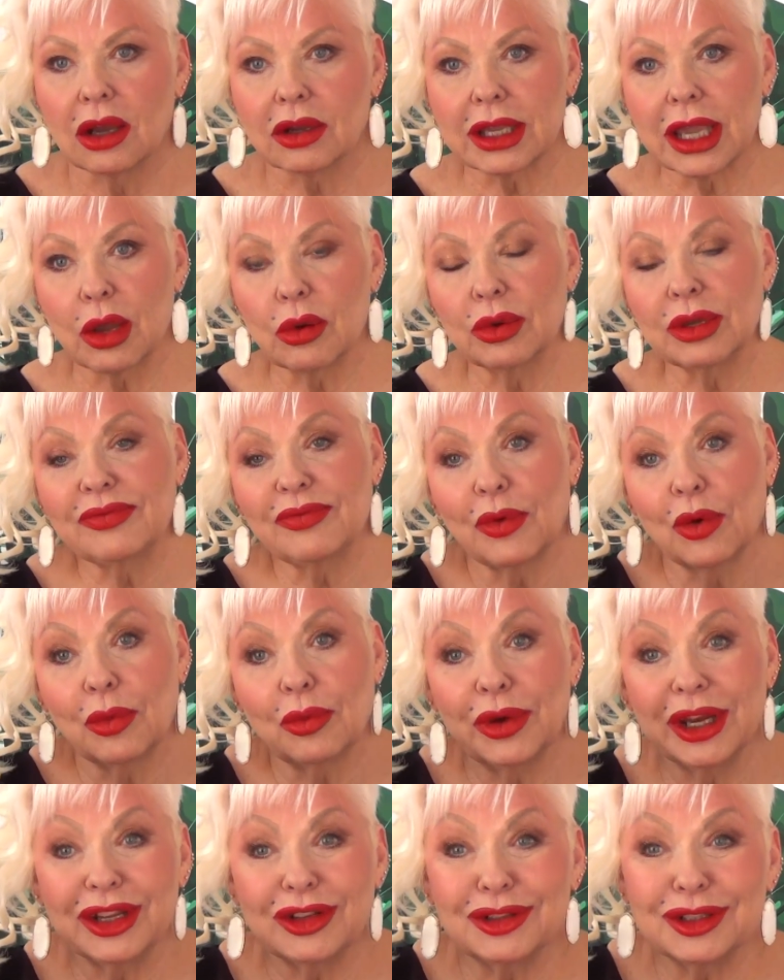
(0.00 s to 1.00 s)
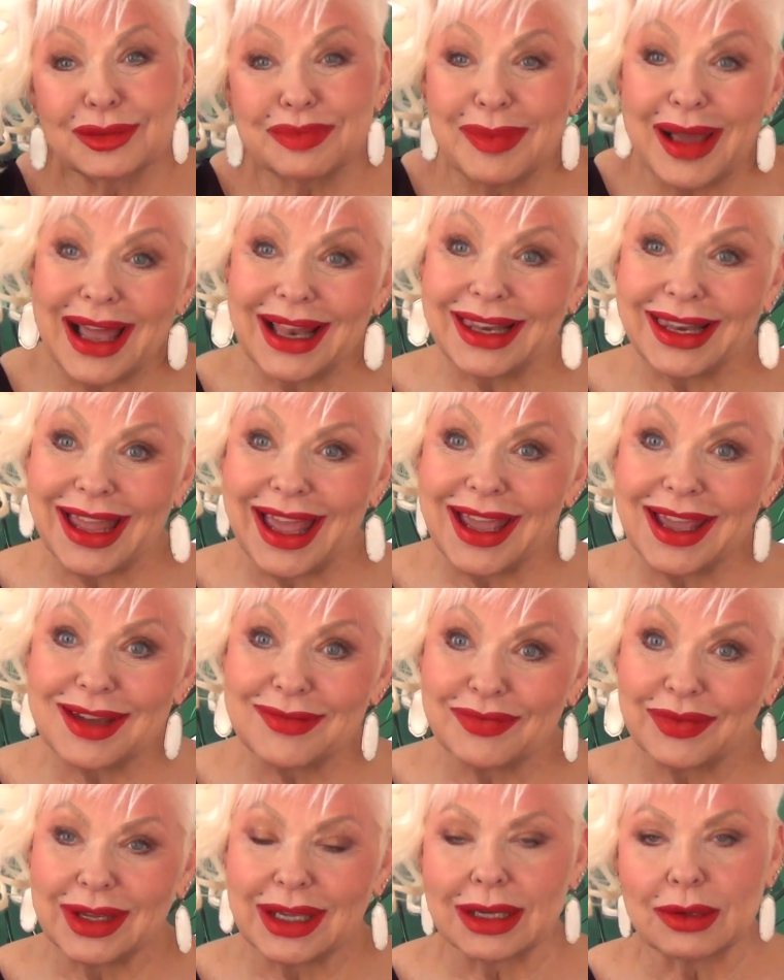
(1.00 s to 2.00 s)
Okay, we form wrinkles by
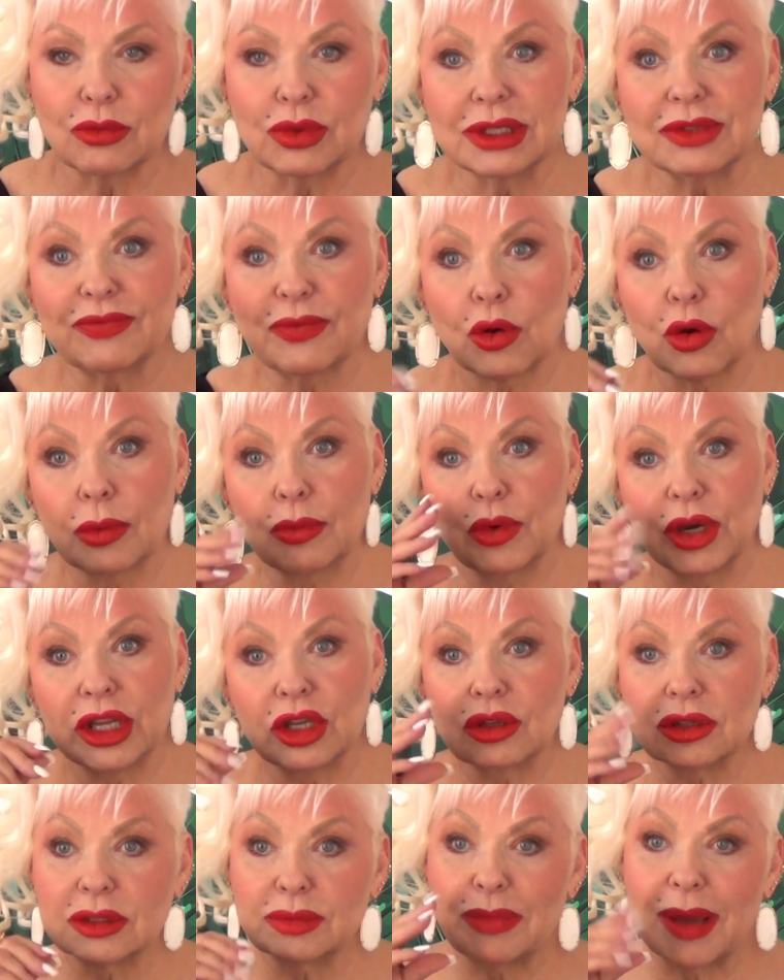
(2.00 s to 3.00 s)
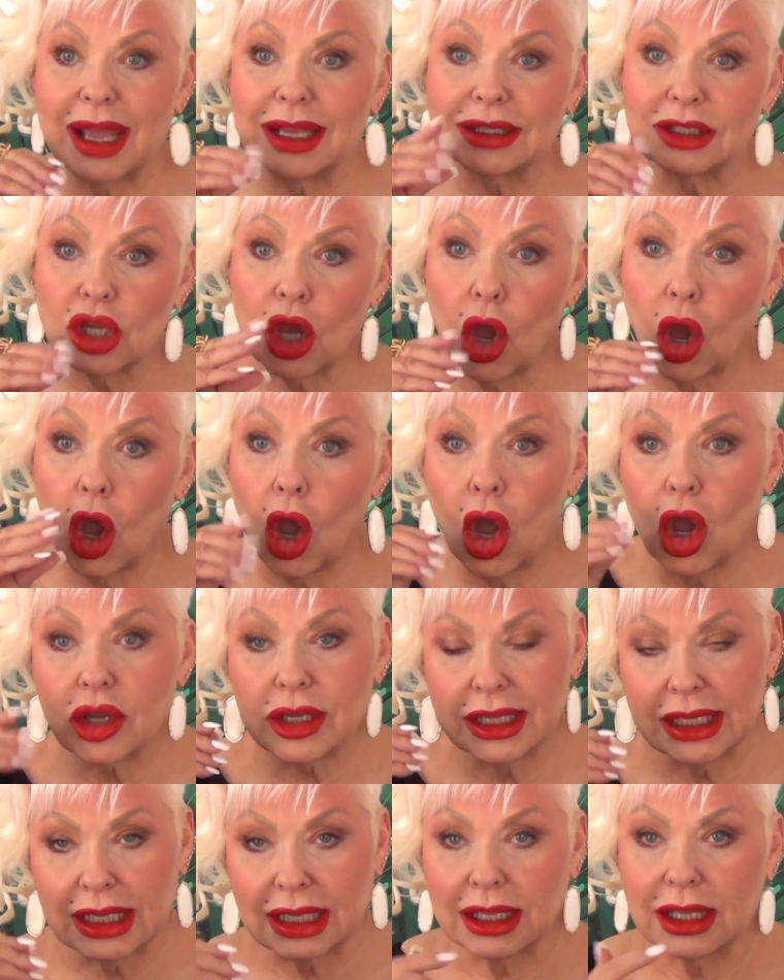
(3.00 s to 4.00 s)
laughing. We form wrinkles by
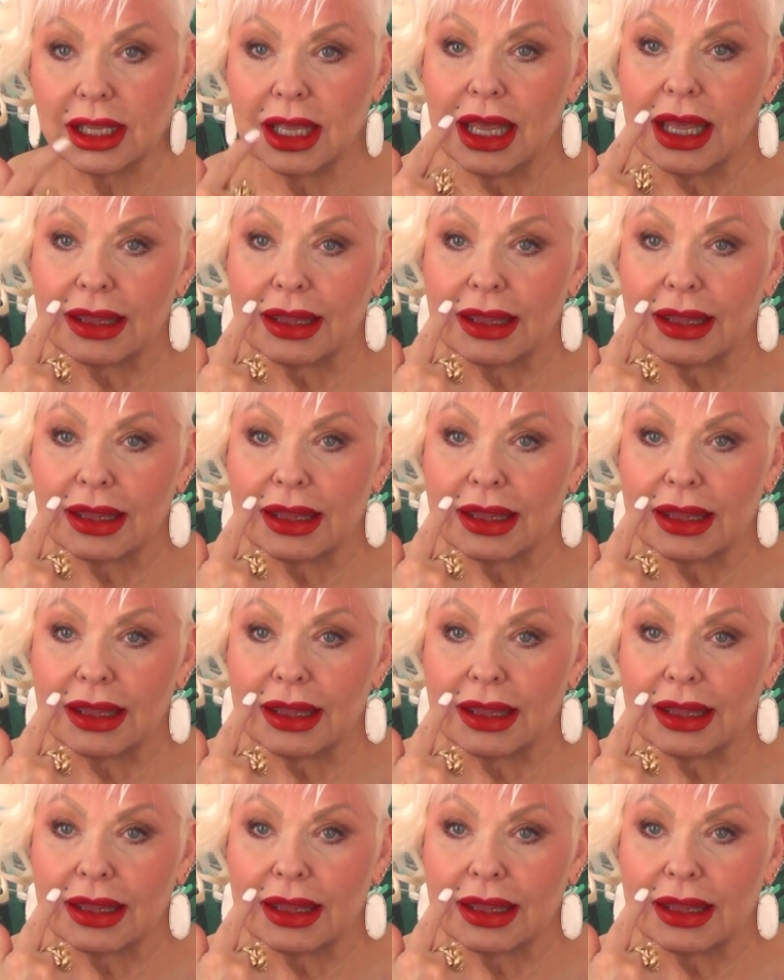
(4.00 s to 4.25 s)
talking.